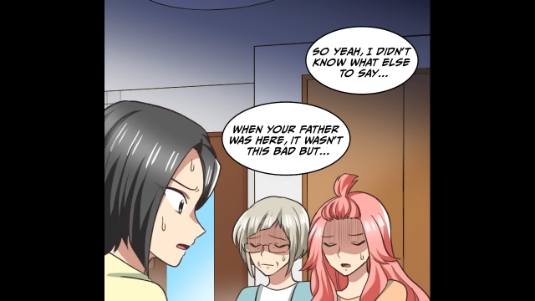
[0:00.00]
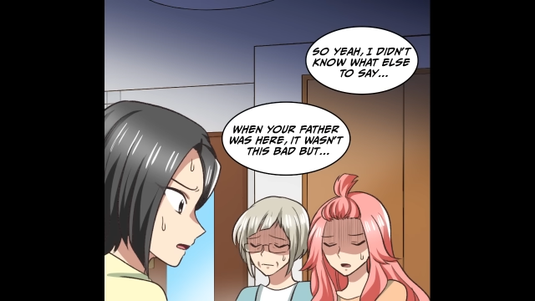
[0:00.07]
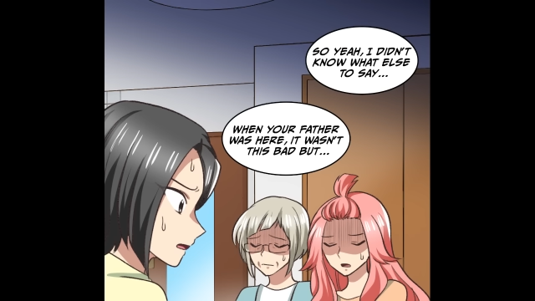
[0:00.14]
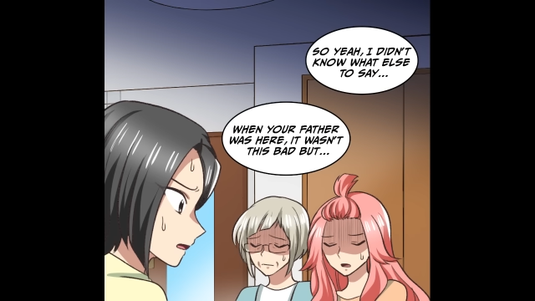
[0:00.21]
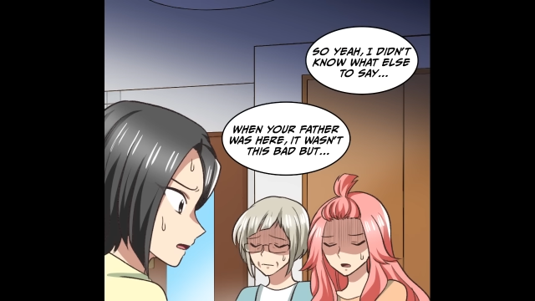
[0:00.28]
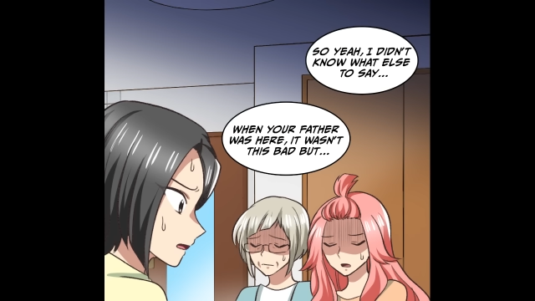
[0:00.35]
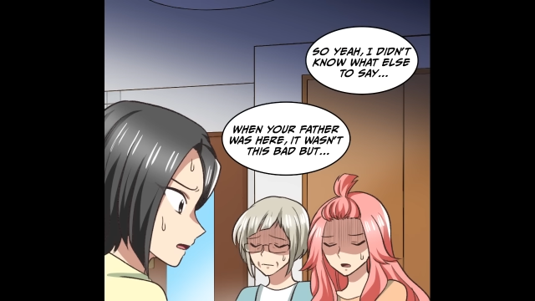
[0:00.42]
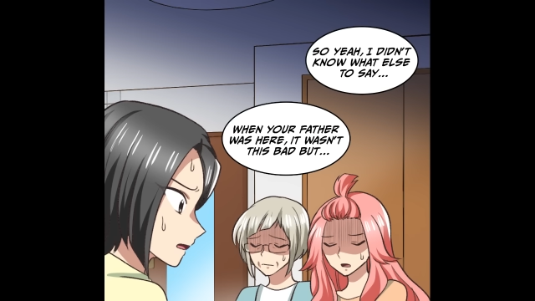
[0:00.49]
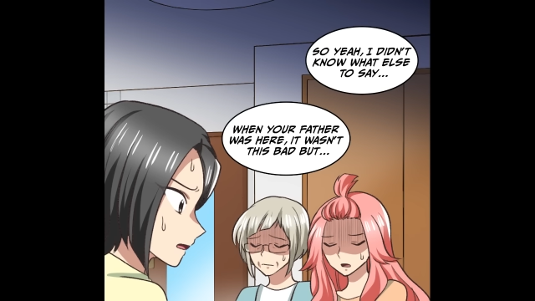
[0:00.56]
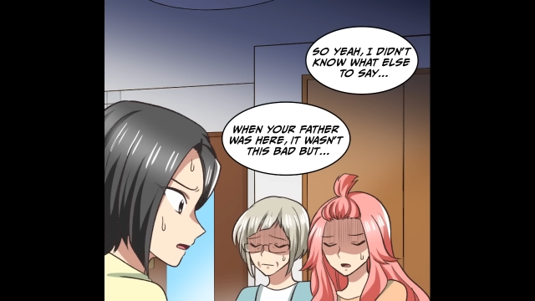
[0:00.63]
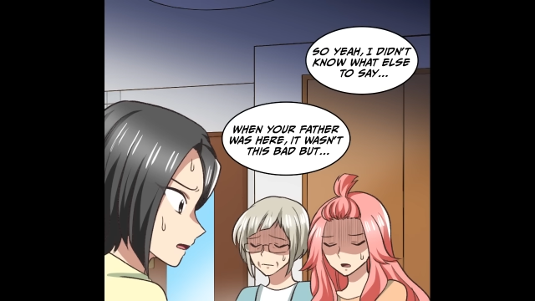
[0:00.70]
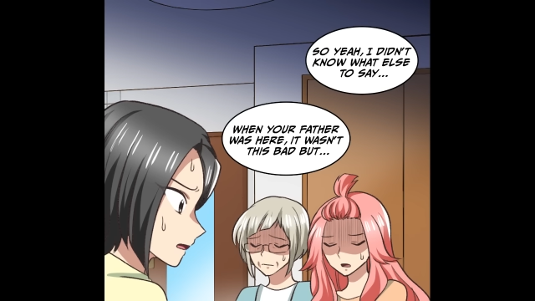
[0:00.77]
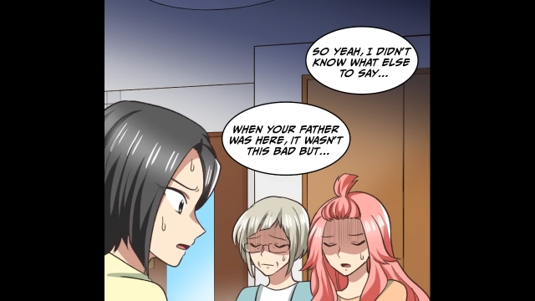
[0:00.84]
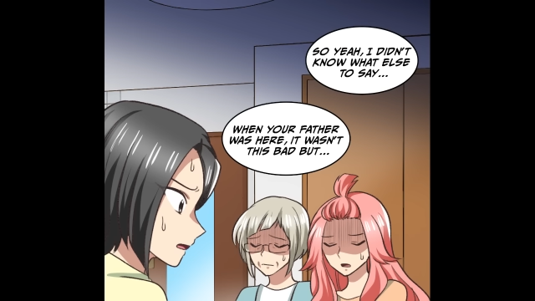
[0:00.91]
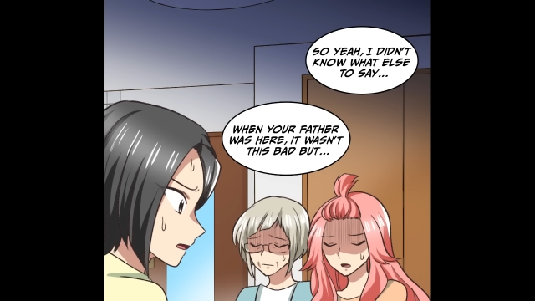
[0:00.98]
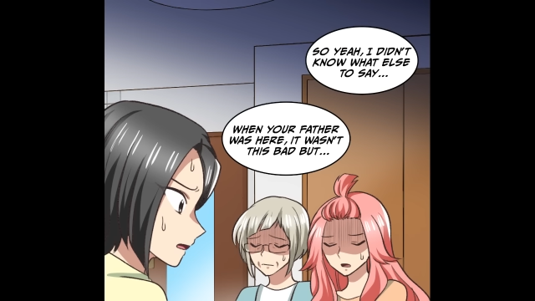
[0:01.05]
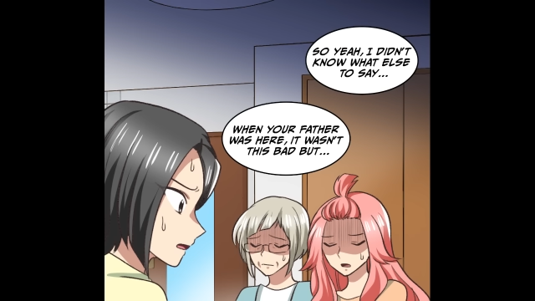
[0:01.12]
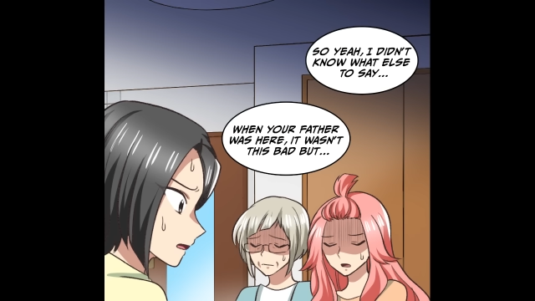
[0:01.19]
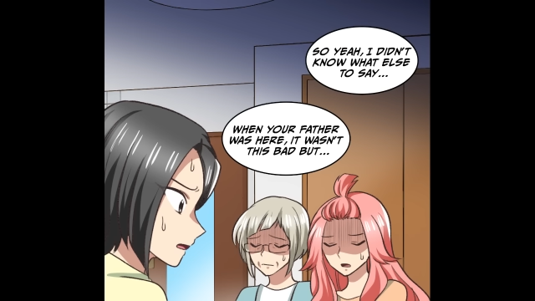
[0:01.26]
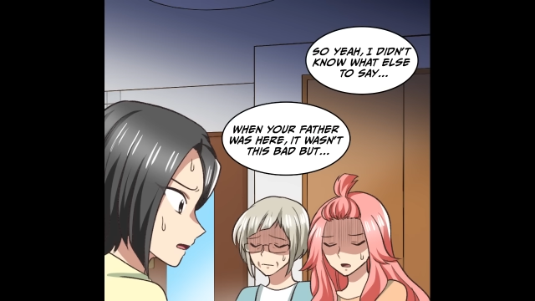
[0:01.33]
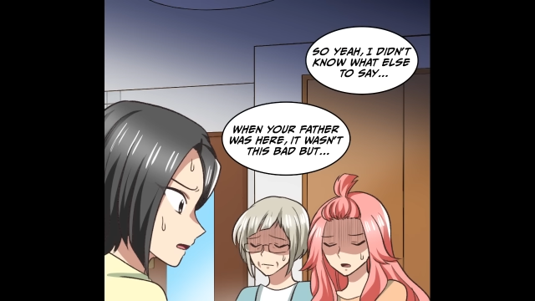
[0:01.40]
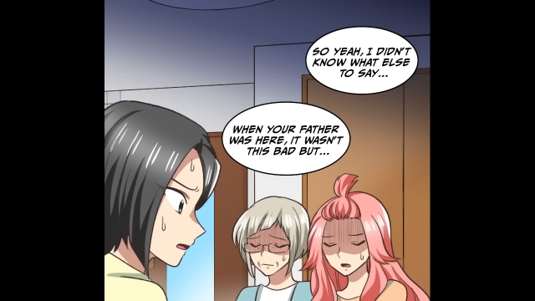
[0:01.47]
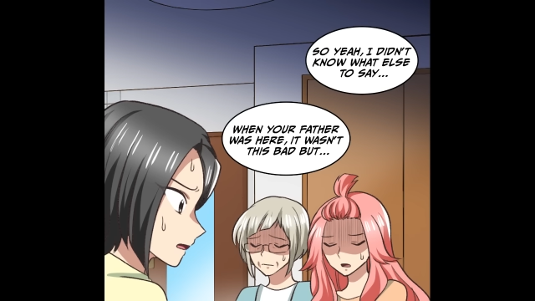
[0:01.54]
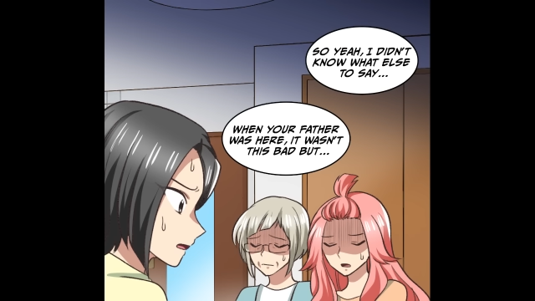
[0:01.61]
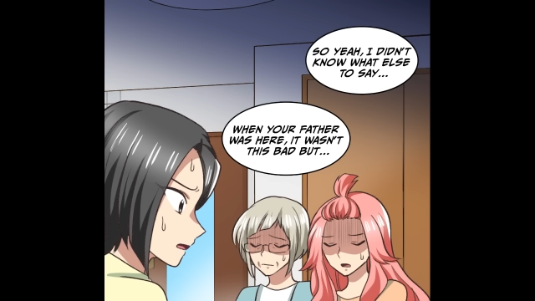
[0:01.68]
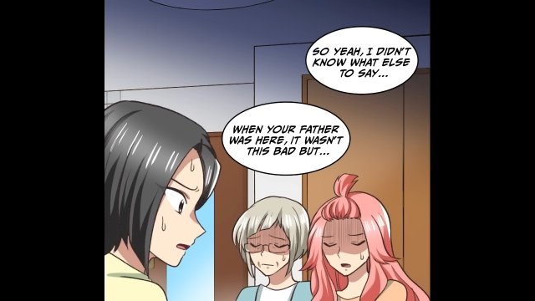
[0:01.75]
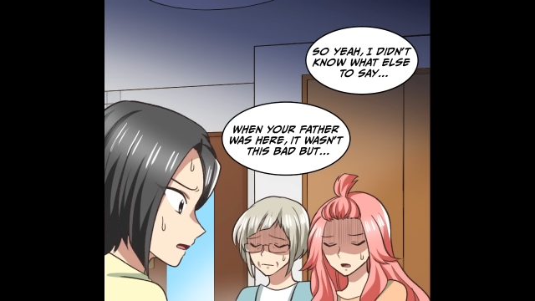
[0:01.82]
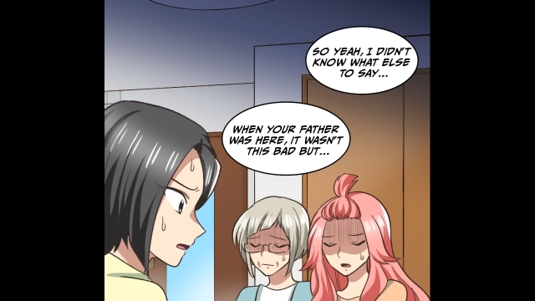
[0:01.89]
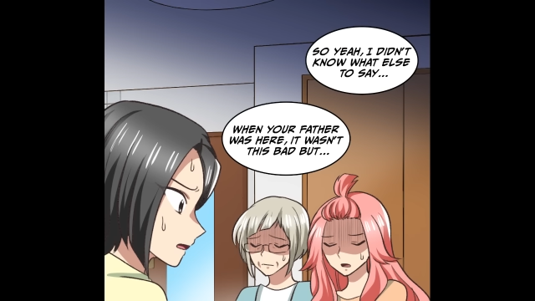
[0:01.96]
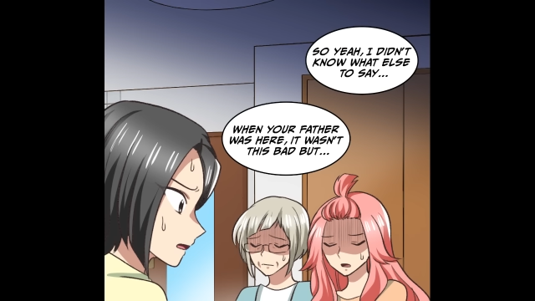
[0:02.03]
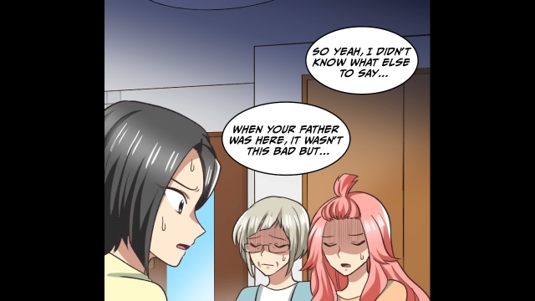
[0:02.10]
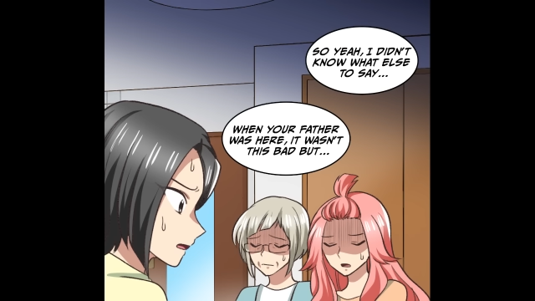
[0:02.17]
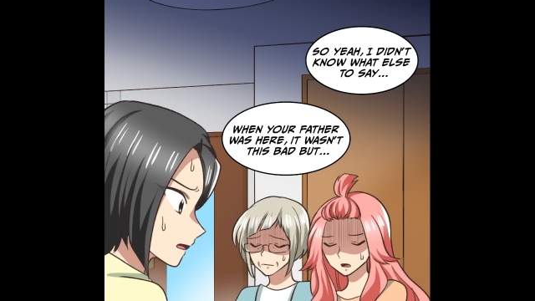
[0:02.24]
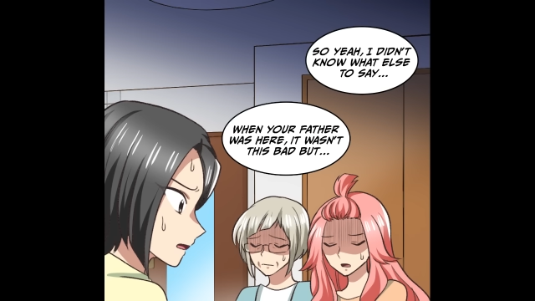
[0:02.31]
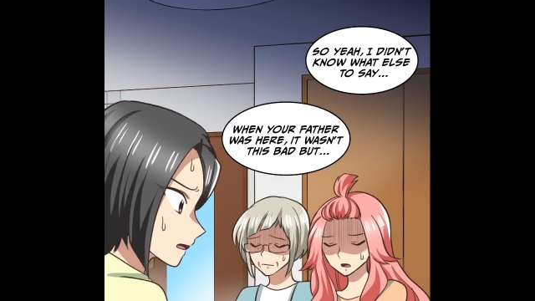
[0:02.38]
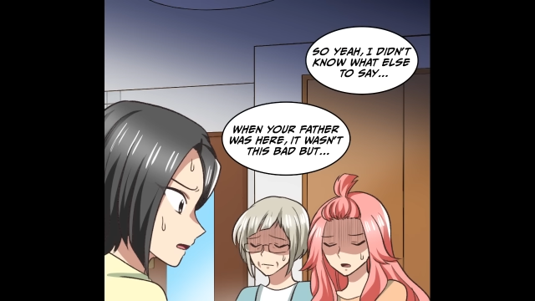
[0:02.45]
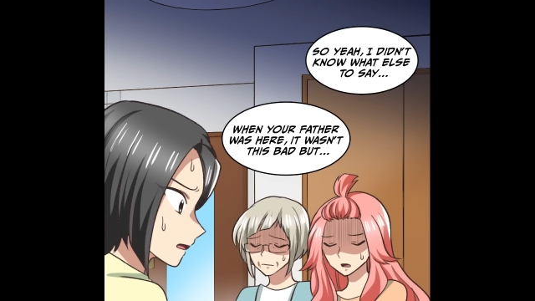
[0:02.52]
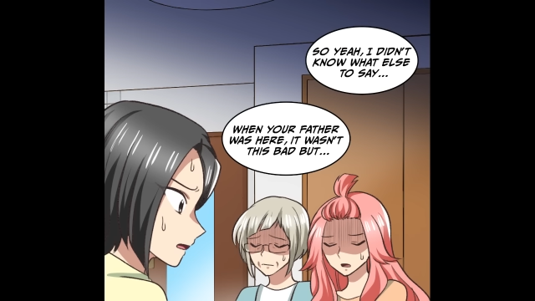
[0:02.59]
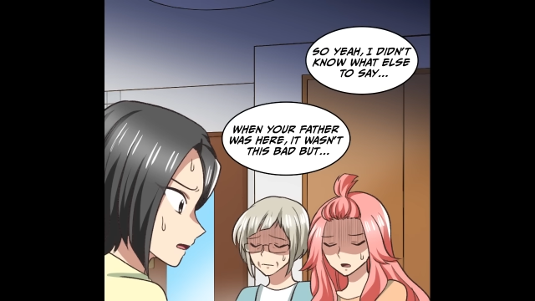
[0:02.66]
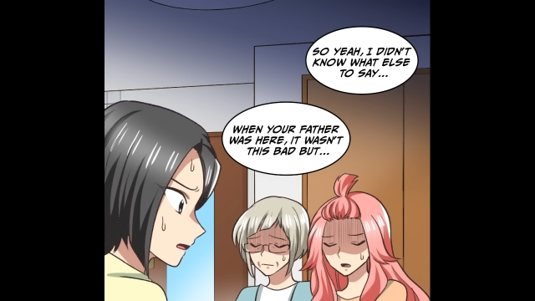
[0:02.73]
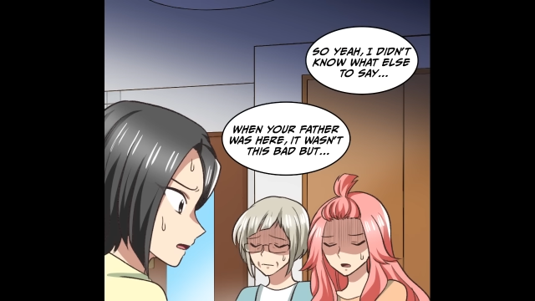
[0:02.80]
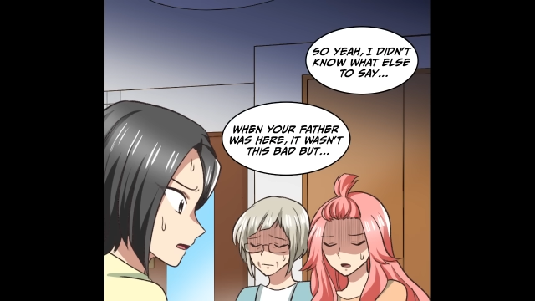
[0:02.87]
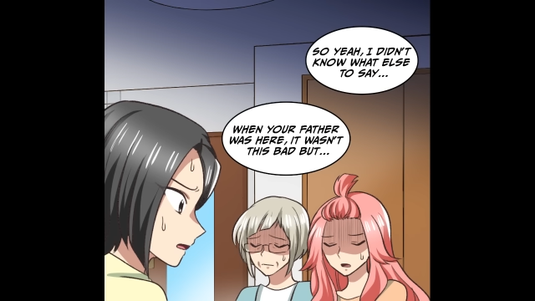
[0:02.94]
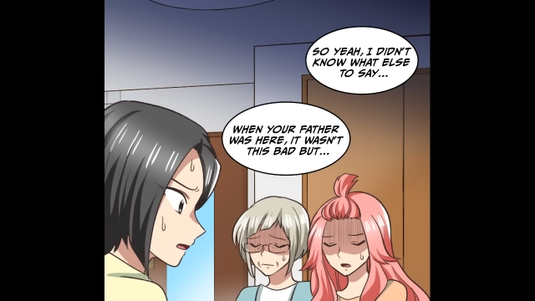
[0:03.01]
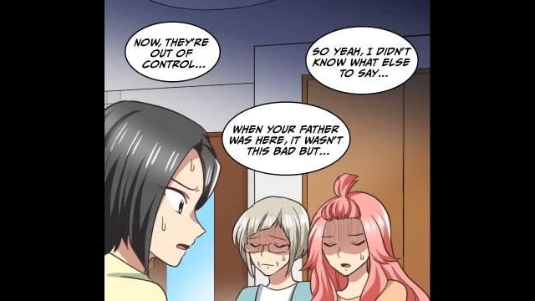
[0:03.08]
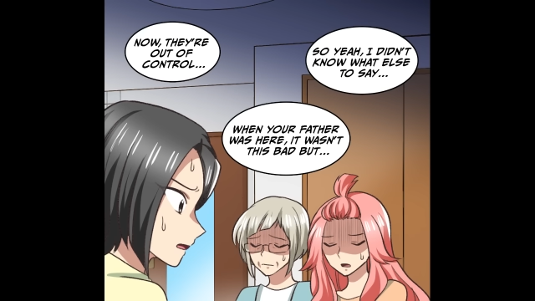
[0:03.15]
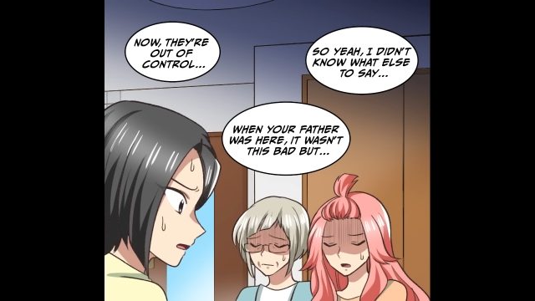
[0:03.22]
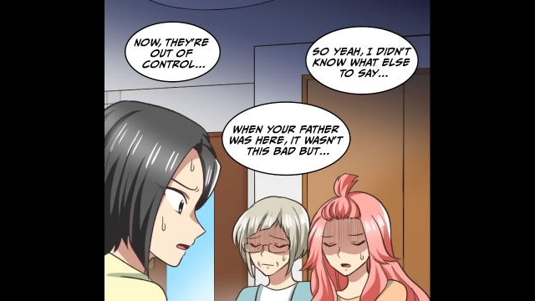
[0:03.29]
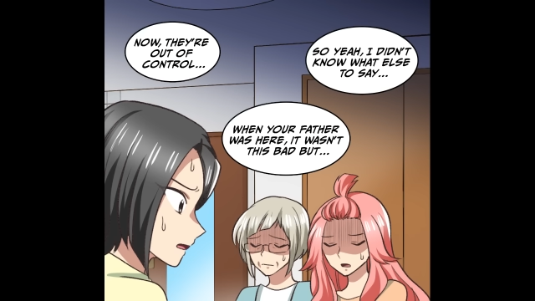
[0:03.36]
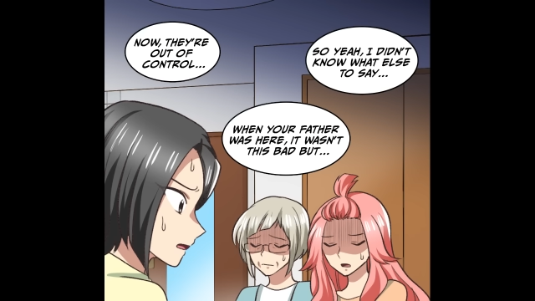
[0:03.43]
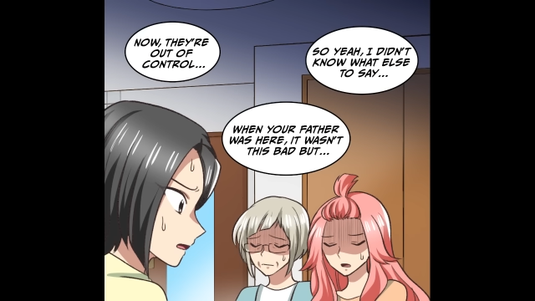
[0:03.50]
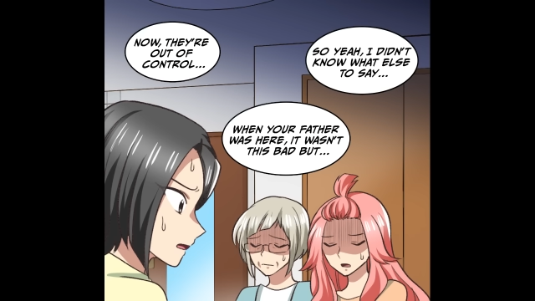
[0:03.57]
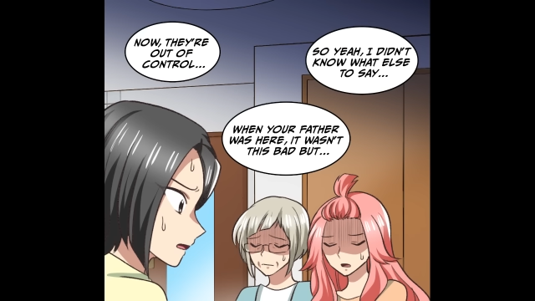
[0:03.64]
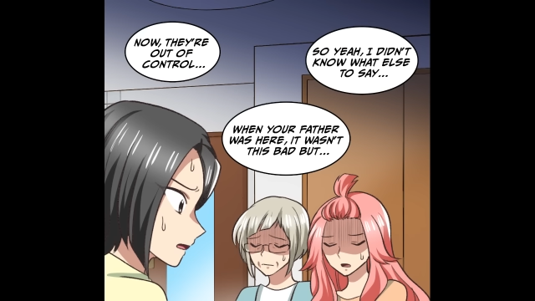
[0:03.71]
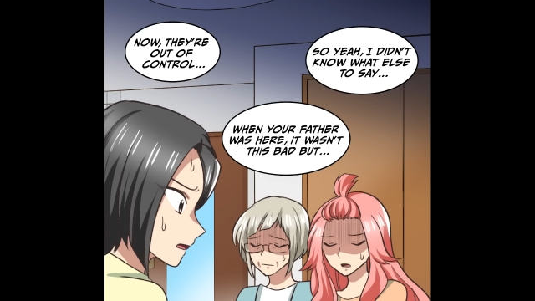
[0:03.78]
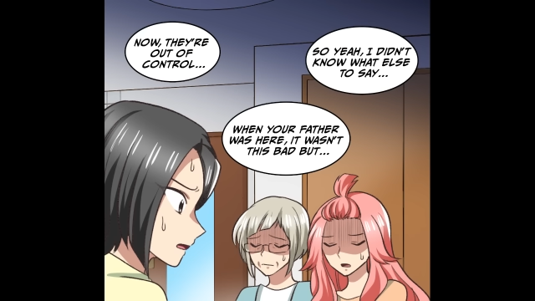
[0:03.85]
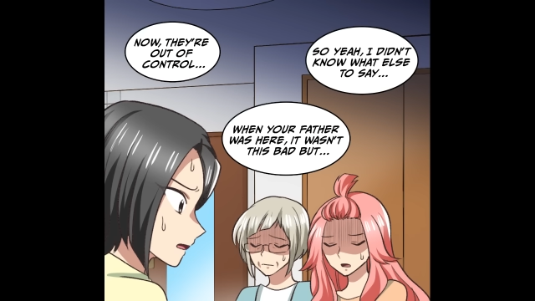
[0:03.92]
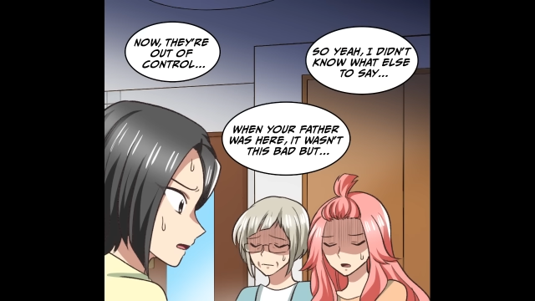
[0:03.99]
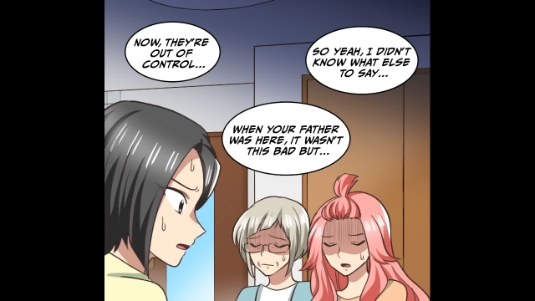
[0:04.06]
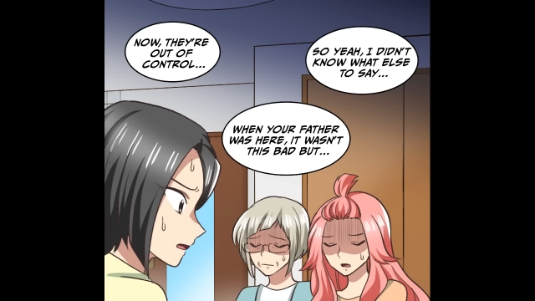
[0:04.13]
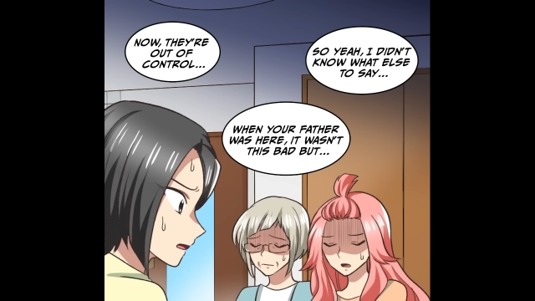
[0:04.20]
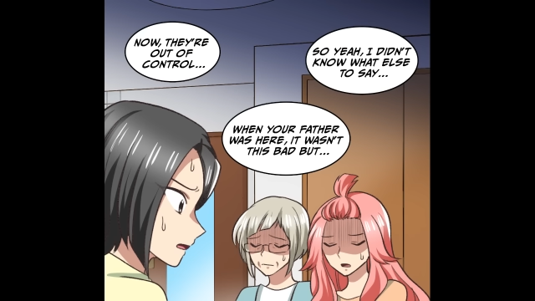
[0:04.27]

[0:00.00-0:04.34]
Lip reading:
Nobody's mouth can be seen.